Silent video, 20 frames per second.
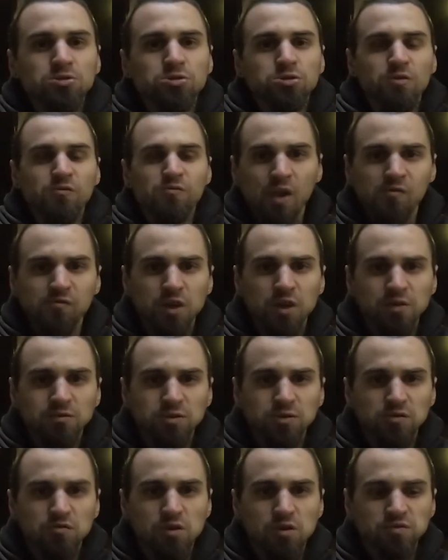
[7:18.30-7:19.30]
of 5
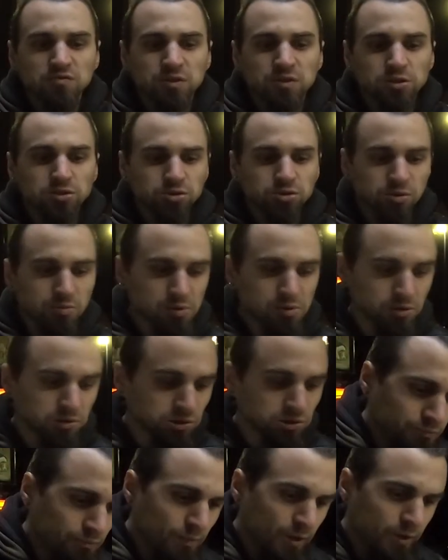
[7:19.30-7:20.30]
different vegetables.
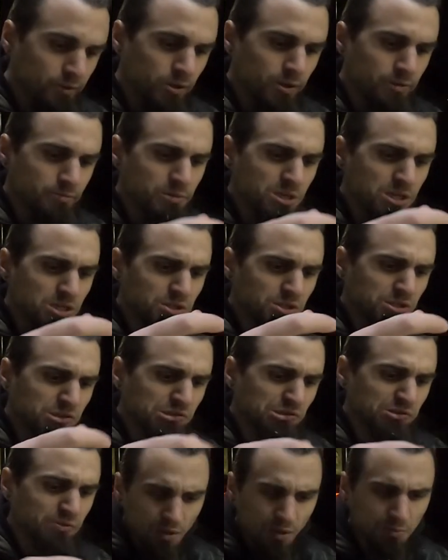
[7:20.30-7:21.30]
The meat is
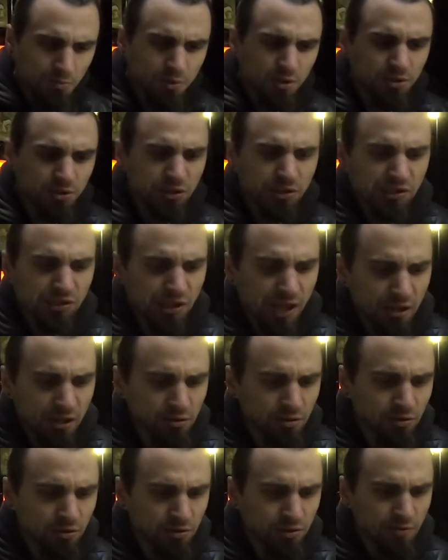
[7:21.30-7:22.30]
pretty
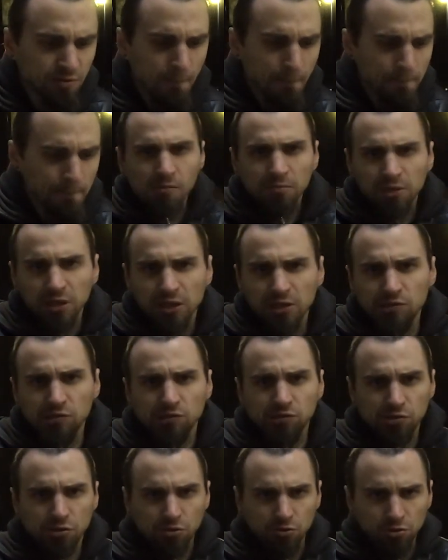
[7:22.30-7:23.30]
standard, tastes
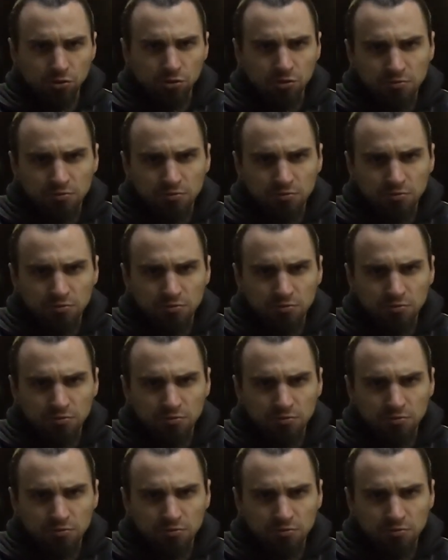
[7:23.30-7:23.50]
good,